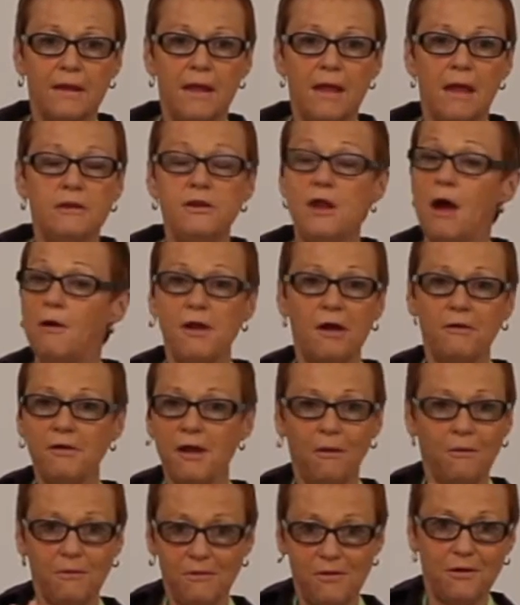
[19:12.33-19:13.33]

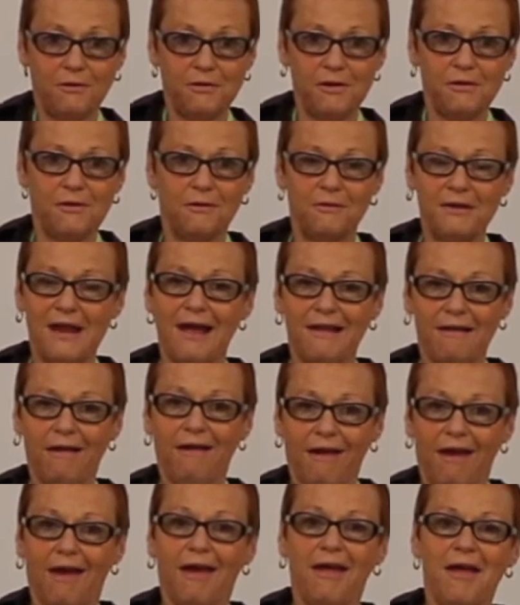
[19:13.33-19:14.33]

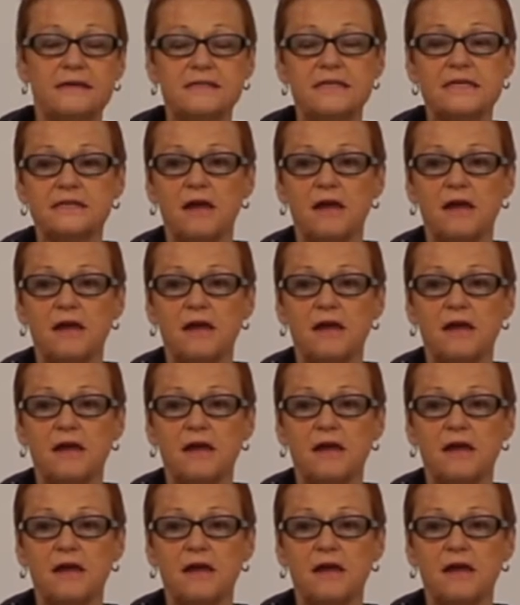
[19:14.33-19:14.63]
This